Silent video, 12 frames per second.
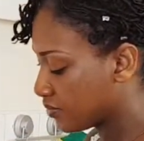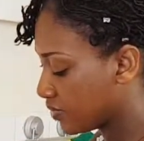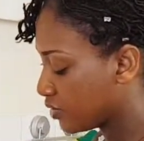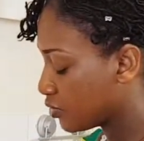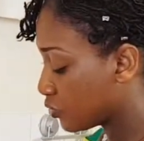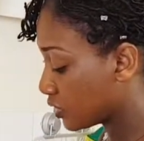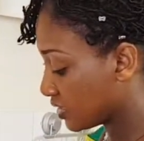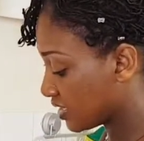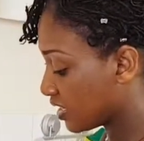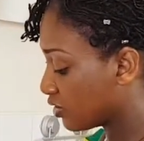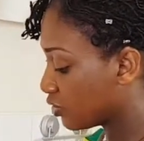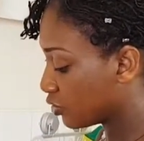you want a
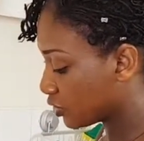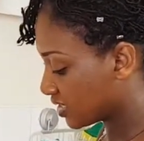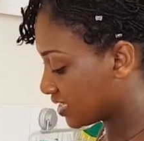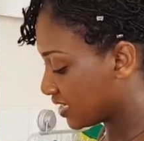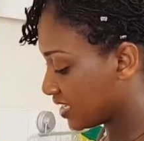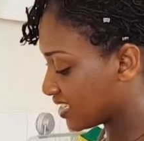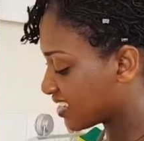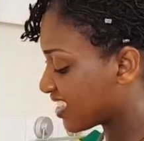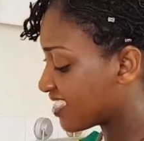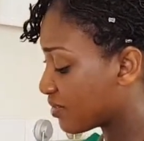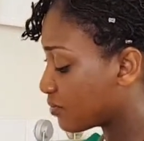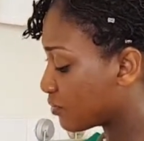lot in it, and
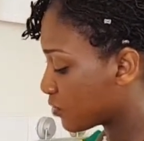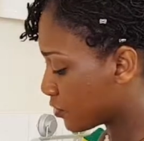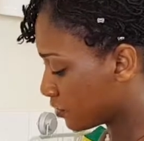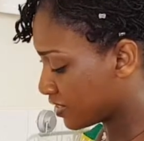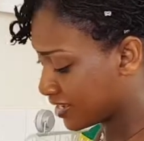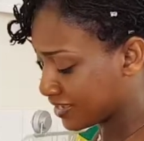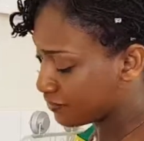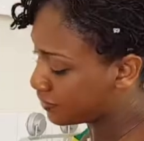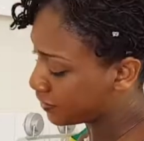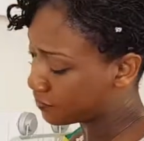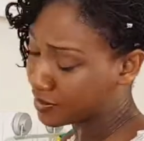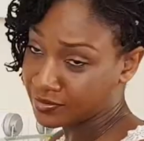the more the
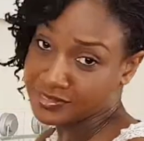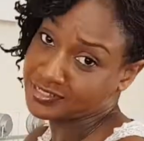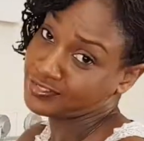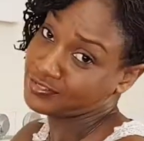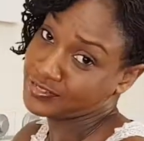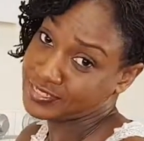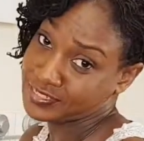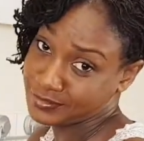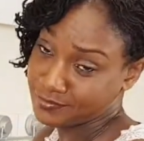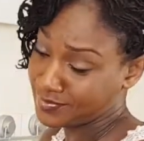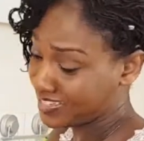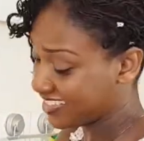kebab powder, trust
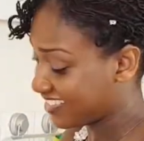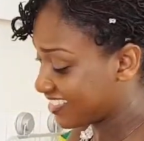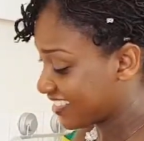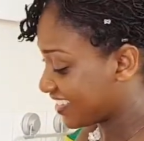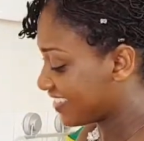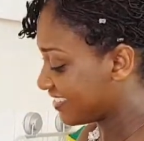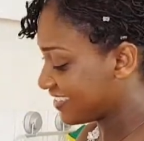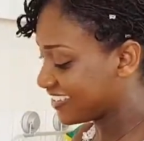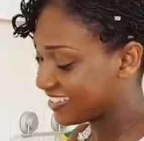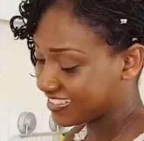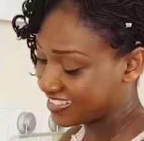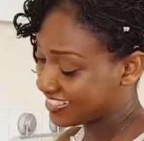me,
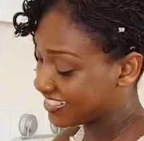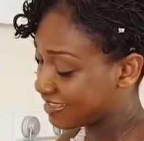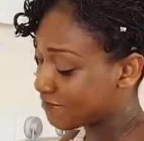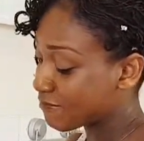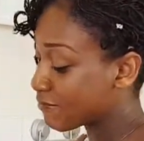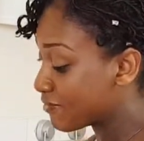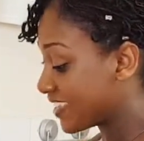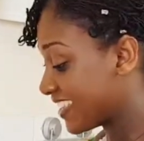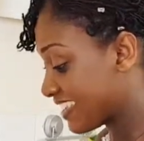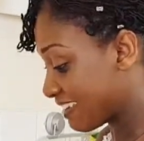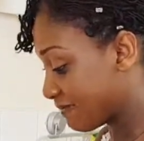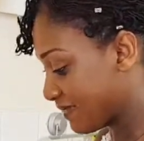the more
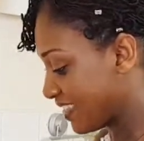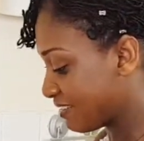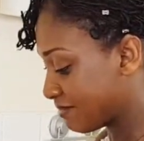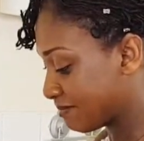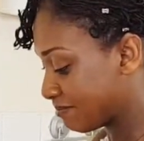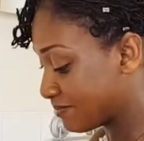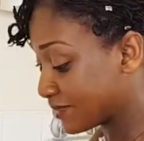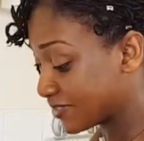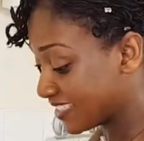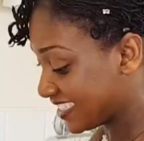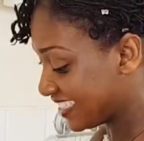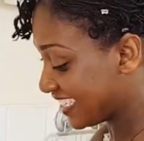yummy or more
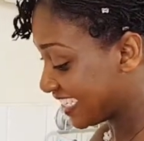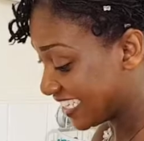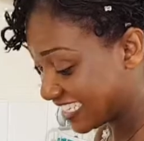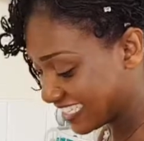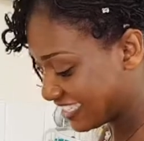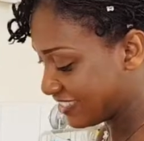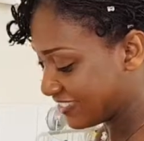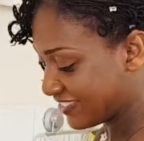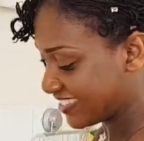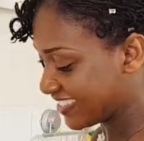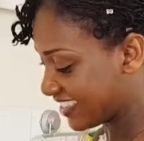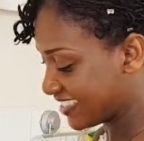
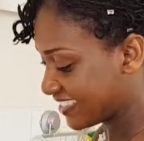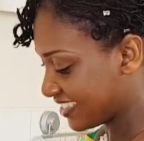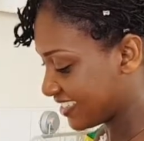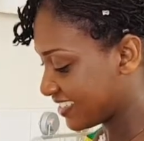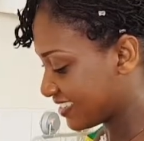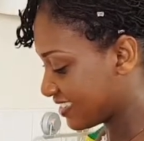delicious it is.